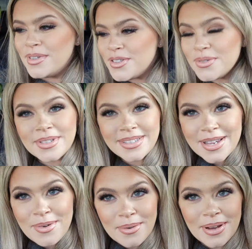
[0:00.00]
So we'll
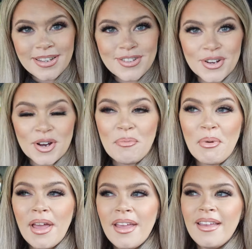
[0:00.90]
see where we end up.
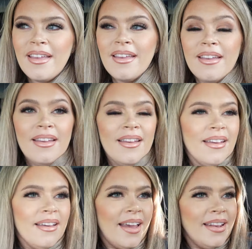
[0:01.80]

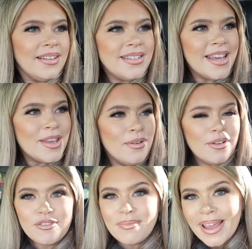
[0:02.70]
And I'll take you
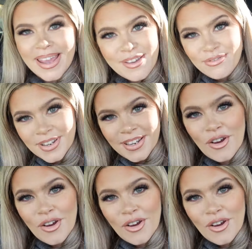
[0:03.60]
along for my evening.